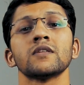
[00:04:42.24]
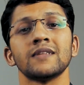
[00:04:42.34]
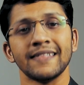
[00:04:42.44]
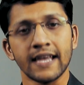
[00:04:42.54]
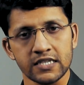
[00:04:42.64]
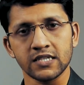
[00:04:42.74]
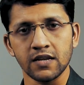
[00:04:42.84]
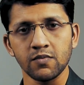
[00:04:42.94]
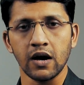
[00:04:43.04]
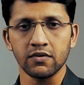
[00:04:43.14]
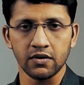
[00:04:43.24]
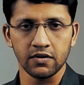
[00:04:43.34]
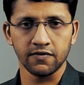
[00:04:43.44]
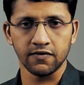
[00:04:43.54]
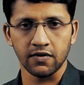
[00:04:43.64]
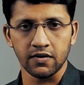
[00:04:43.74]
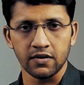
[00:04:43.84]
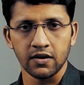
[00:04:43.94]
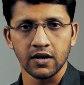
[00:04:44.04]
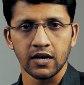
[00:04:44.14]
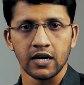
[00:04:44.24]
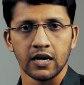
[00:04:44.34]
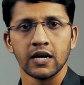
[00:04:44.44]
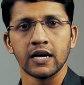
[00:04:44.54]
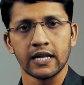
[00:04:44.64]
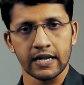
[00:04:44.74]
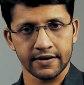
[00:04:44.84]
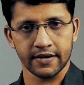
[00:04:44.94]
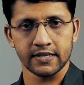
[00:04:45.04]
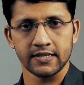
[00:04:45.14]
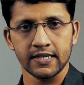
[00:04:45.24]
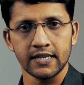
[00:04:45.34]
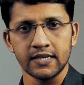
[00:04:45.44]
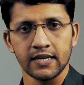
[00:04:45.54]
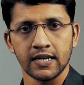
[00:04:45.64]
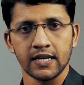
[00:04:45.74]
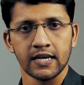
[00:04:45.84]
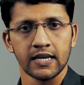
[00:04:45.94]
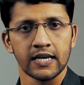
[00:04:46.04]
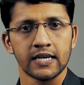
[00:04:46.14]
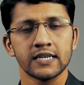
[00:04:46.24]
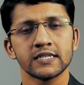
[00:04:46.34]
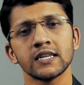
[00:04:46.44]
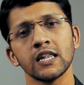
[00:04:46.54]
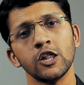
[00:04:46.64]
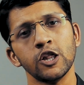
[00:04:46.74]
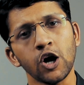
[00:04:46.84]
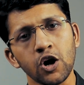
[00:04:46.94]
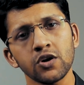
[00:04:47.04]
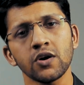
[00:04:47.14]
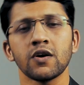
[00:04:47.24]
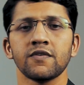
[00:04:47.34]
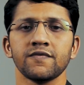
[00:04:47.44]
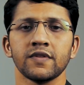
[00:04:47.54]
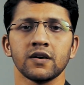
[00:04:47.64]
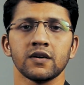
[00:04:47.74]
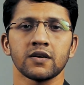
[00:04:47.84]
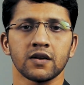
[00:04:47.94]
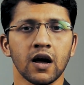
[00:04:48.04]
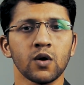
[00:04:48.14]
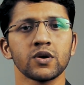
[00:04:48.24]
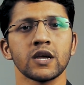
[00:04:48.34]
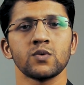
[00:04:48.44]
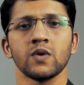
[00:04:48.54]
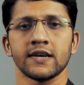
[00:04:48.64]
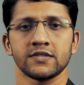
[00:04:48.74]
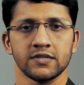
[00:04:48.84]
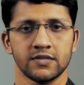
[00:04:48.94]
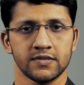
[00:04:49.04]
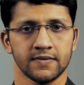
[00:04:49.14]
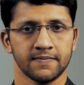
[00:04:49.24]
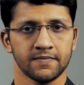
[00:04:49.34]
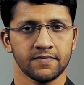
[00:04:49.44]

The next thing we have to look for in a transit is the Lord of the Rahu Ketu axis.